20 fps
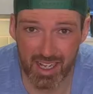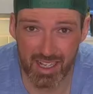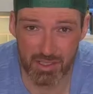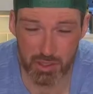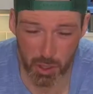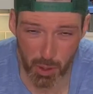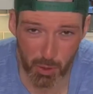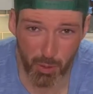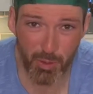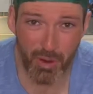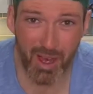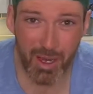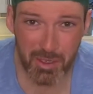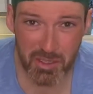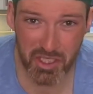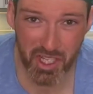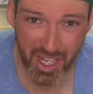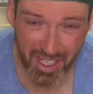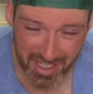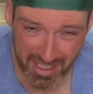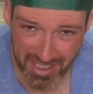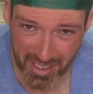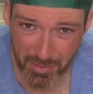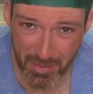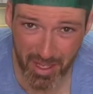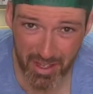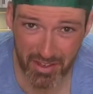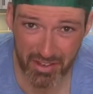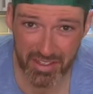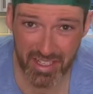So I was talking to
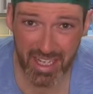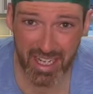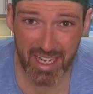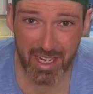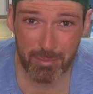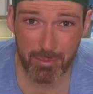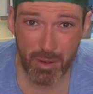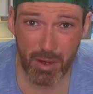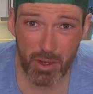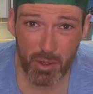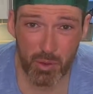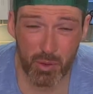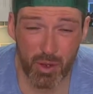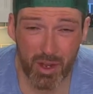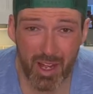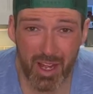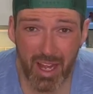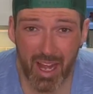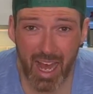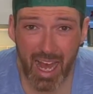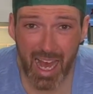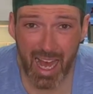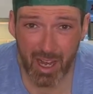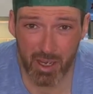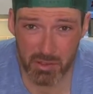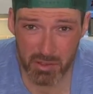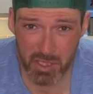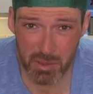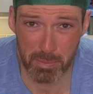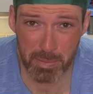someone the other day about how
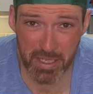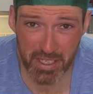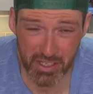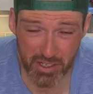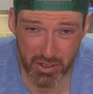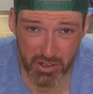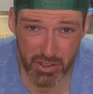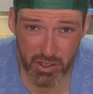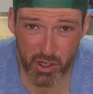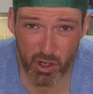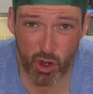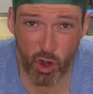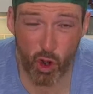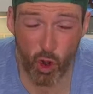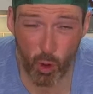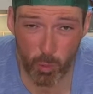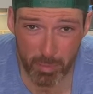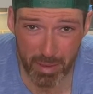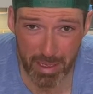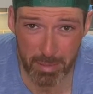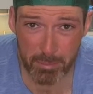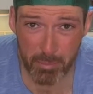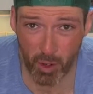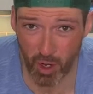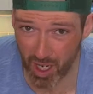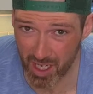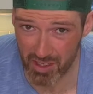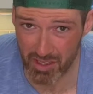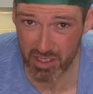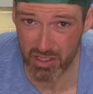superior homemade
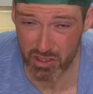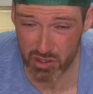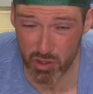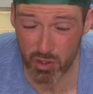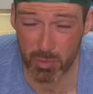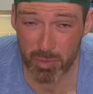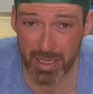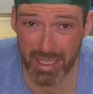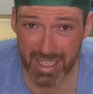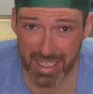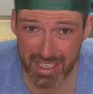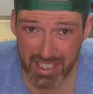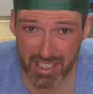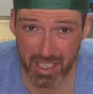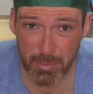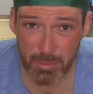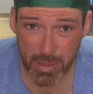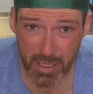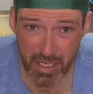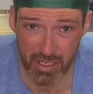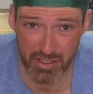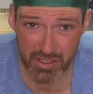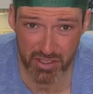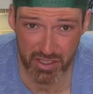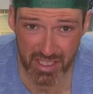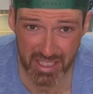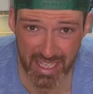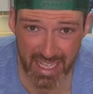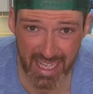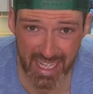broccoli soup is compared to
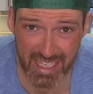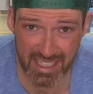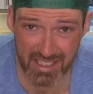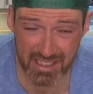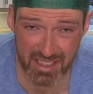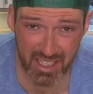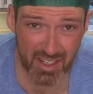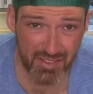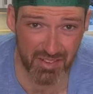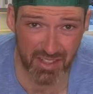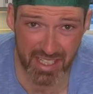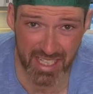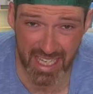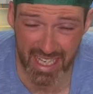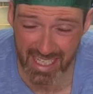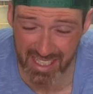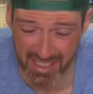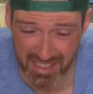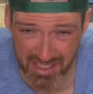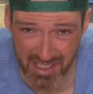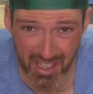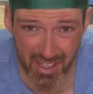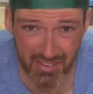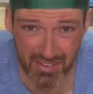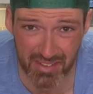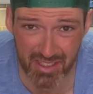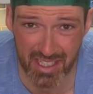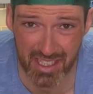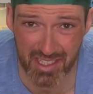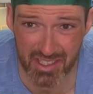the canned stuff. The canned stuff
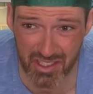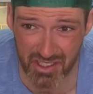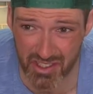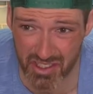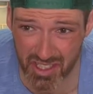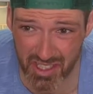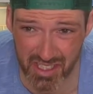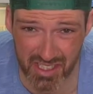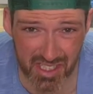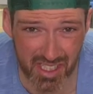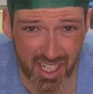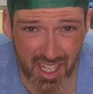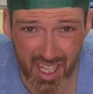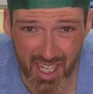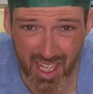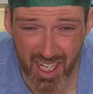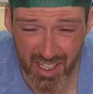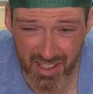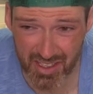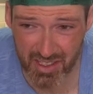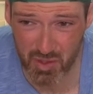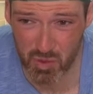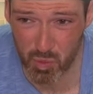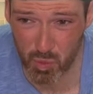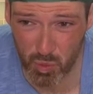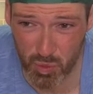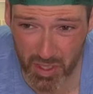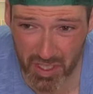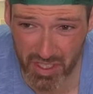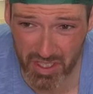is just this
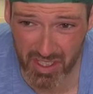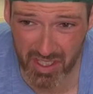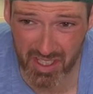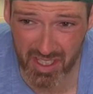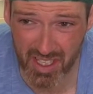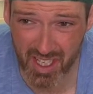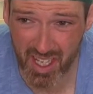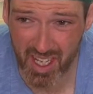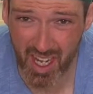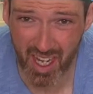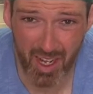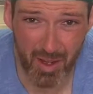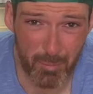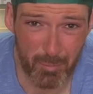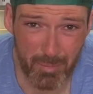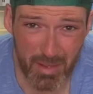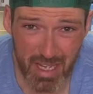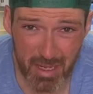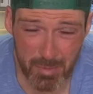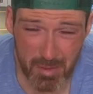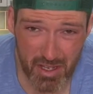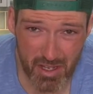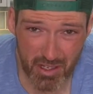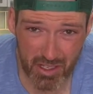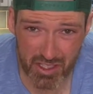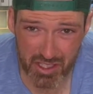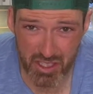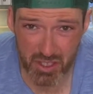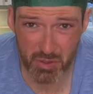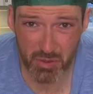weird, maybe
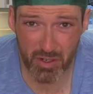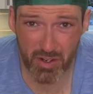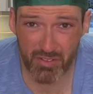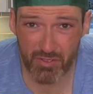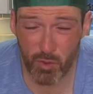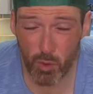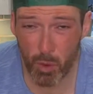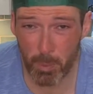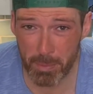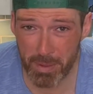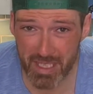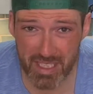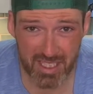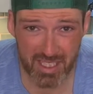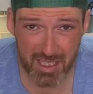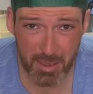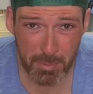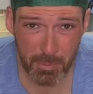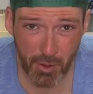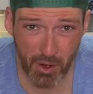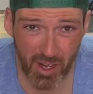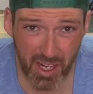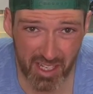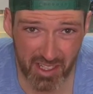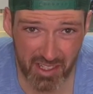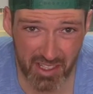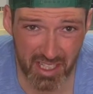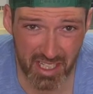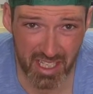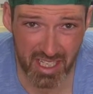there's 3 or 4 pieces of
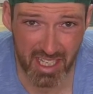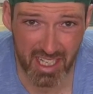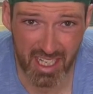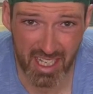broccoli